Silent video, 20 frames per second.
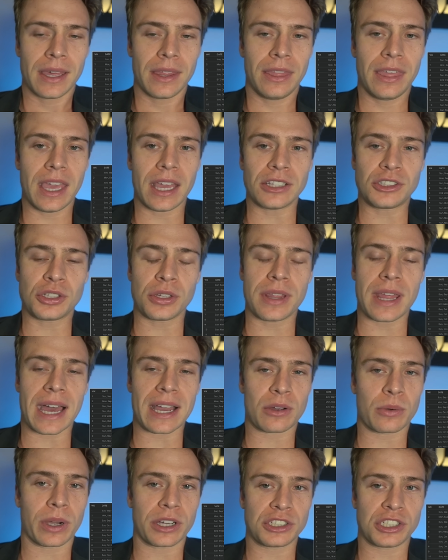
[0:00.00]
The answer to
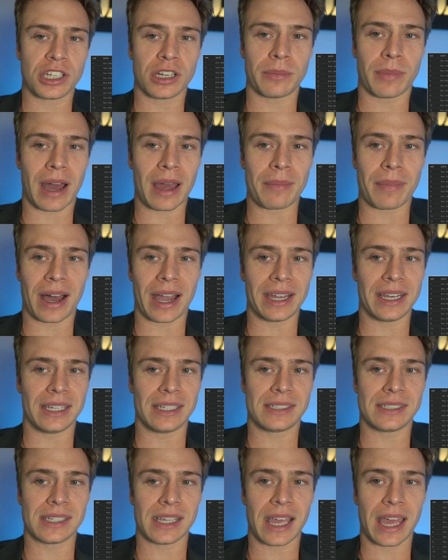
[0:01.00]
that question in my mind
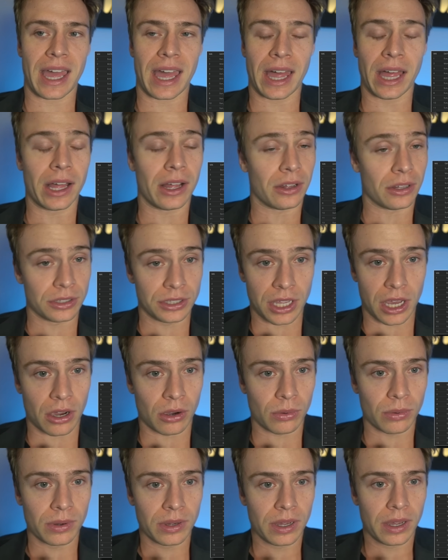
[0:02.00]
is hell
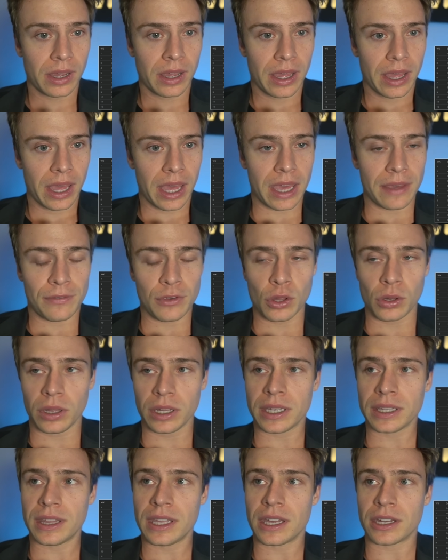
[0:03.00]
no. If you
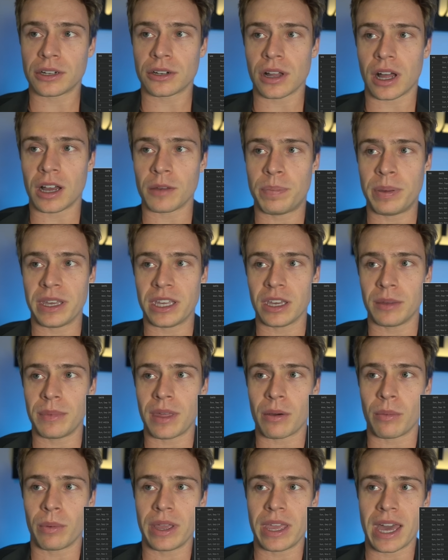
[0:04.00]
look at the underdog pick'em
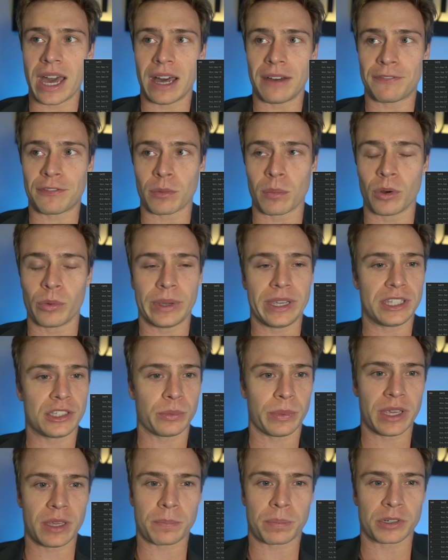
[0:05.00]
that we have from a
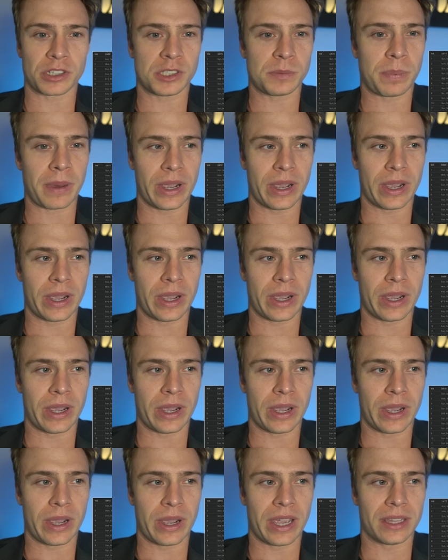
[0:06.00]
week-to-week perspective
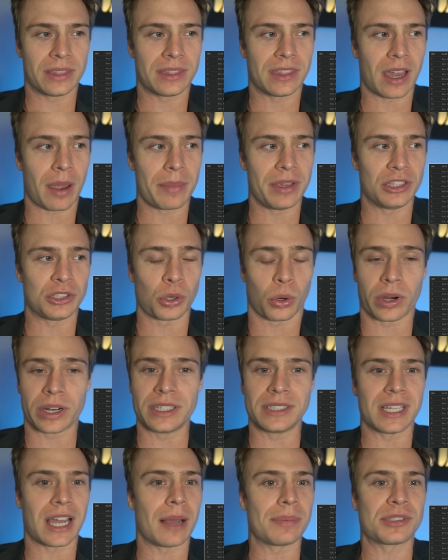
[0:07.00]
with, I mean,
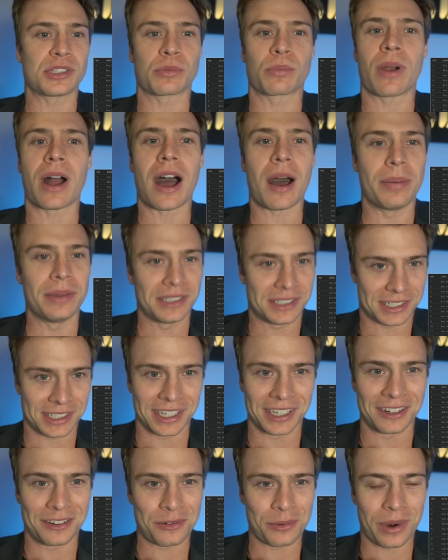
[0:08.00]
Dorian
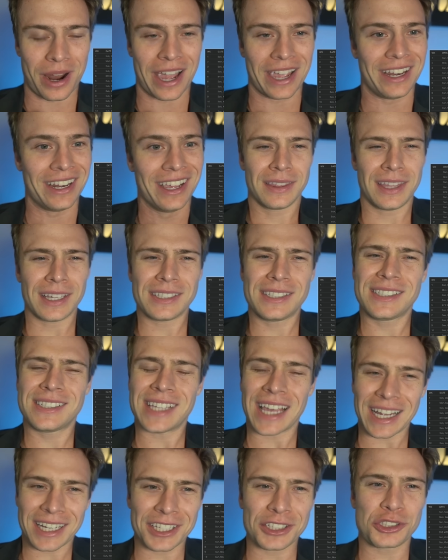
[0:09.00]
Thompson-Robinson, right? The
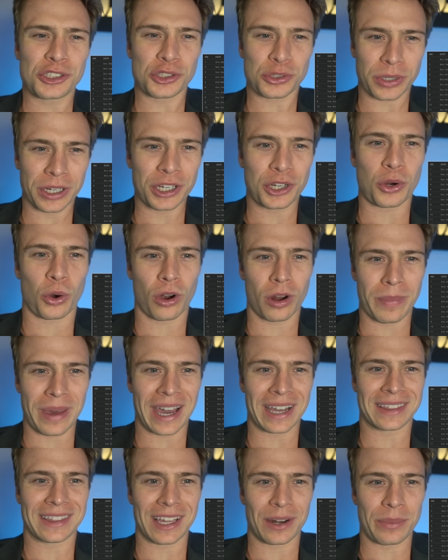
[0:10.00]
second string
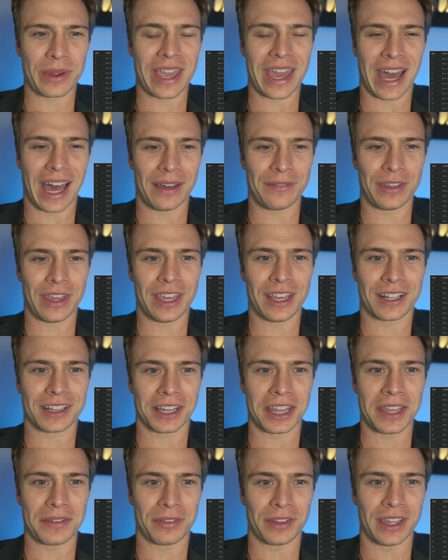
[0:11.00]
quarterback that we have in
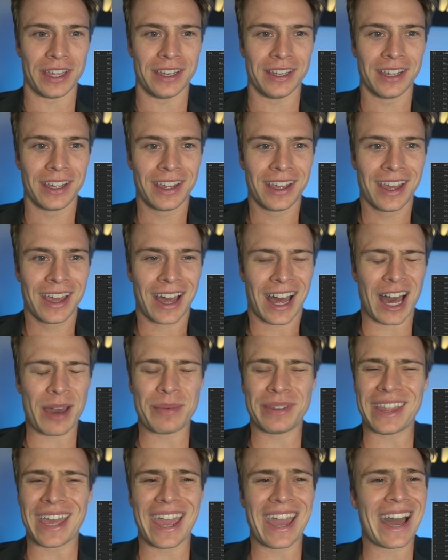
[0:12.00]
Cleveland. I
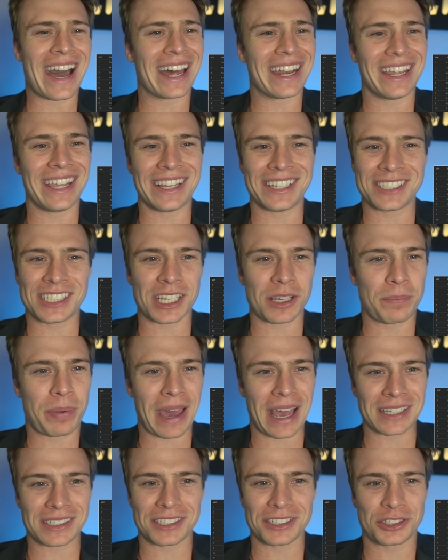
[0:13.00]
mean, they had his
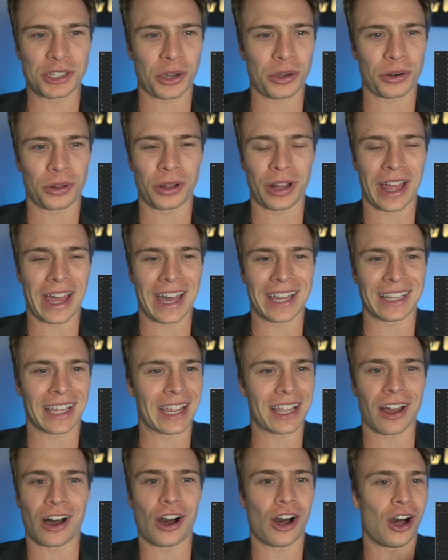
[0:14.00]
passing total at
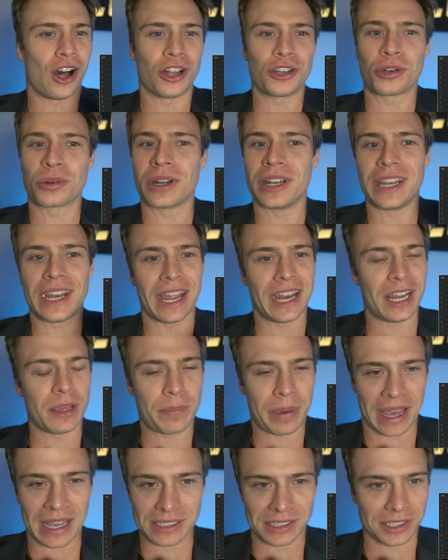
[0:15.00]
like
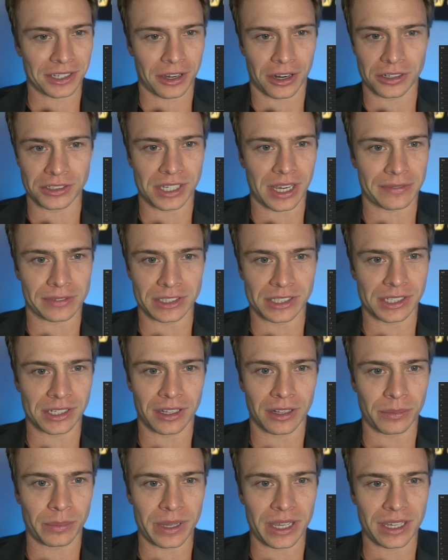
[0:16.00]
180 passing yards every
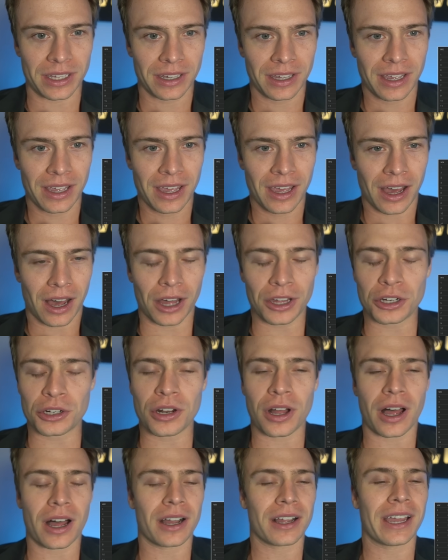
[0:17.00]
single week.
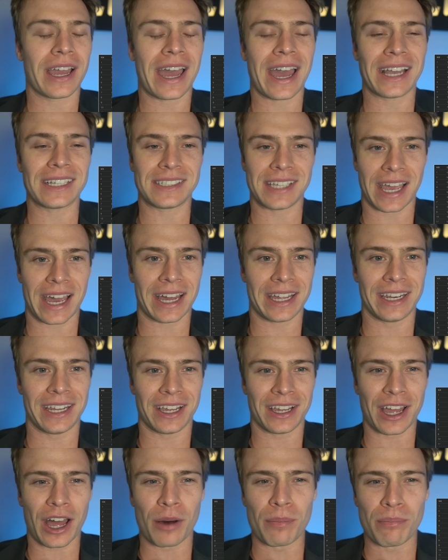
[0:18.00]
Underdog has
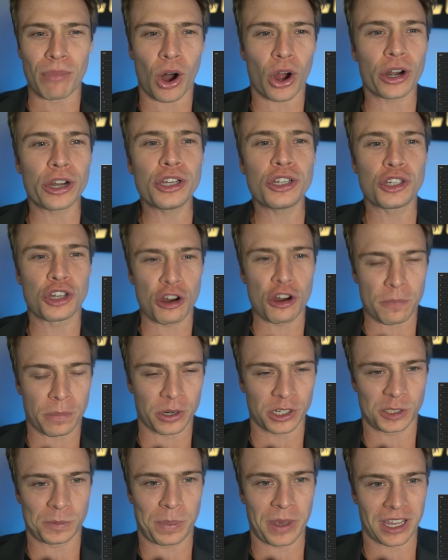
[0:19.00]
had Amari
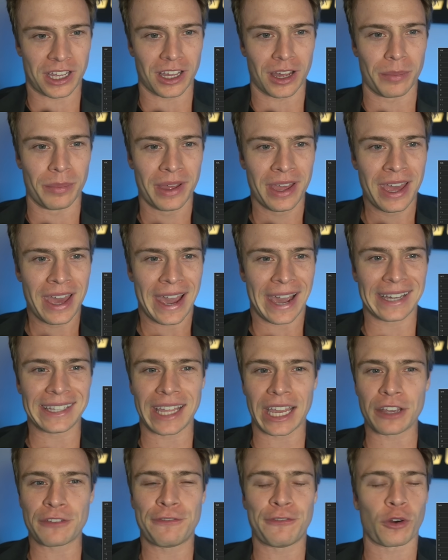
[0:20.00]
Cooper's pick'em at
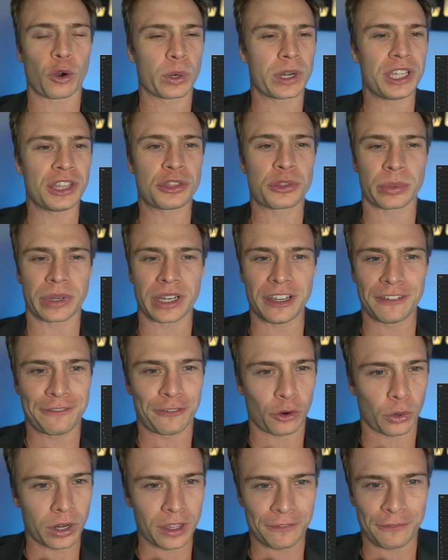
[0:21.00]
like 43,
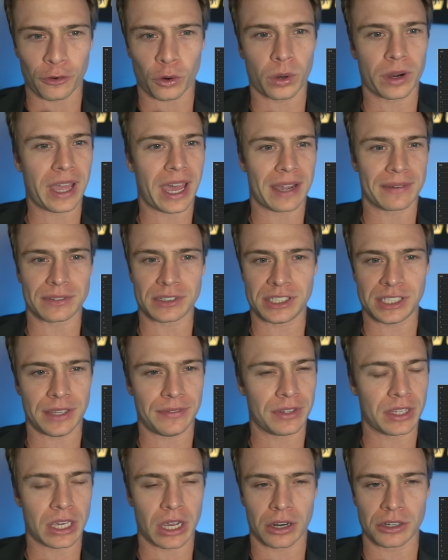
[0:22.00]
44 and a half
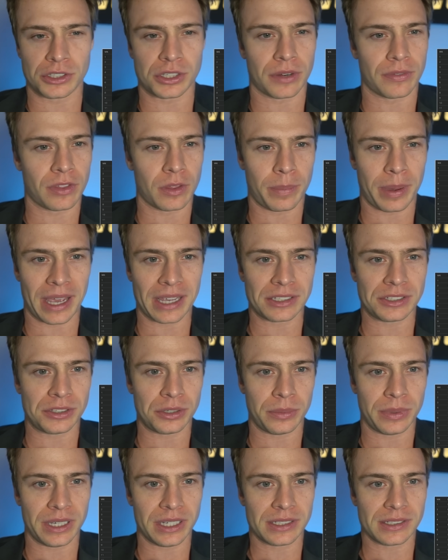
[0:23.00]
receiving yards over the past
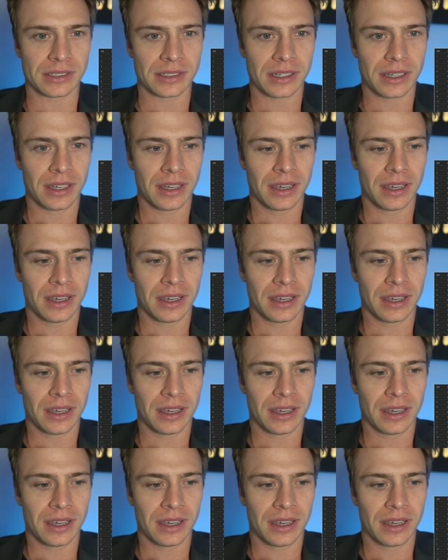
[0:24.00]
2 weeks.